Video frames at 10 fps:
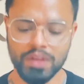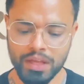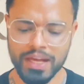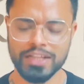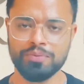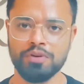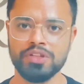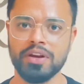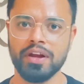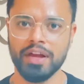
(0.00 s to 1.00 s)

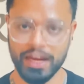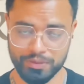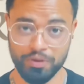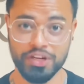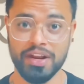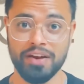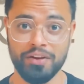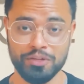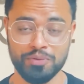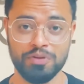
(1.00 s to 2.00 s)
exposure and
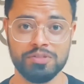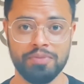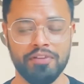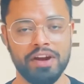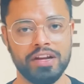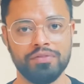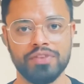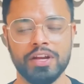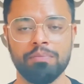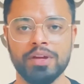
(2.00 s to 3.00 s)
response preventive
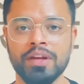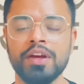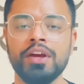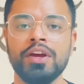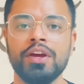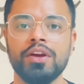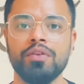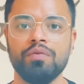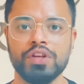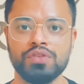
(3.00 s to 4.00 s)
therapy.
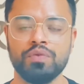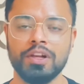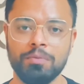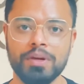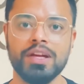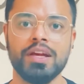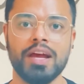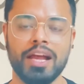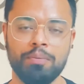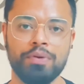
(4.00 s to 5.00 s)
which will be
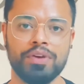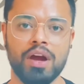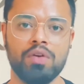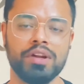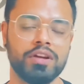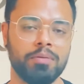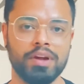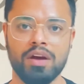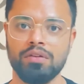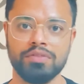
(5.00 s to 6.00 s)
helping you out in
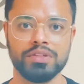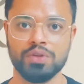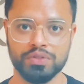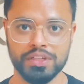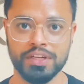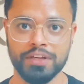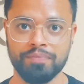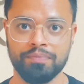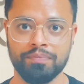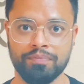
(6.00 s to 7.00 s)
coming out of this OCD.
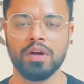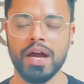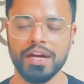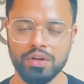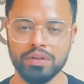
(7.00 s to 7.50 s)
I took the